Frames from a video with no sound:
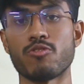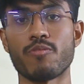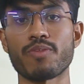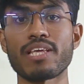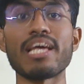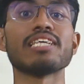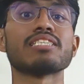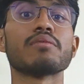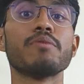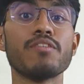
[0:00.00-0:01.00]
Yes,
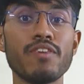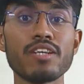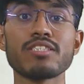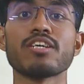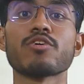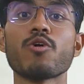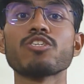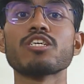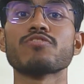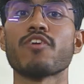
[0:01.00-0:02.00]
previous year questions
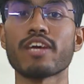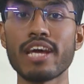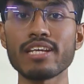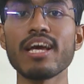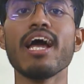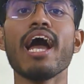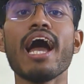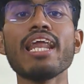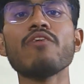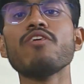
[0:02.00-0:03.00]
for GATE, and
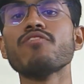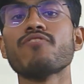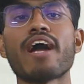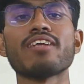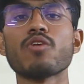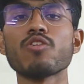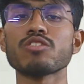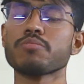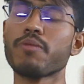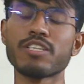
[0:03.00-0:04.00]
you will find those
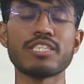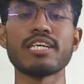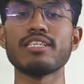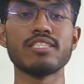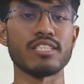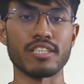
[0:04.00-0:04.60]
much easier.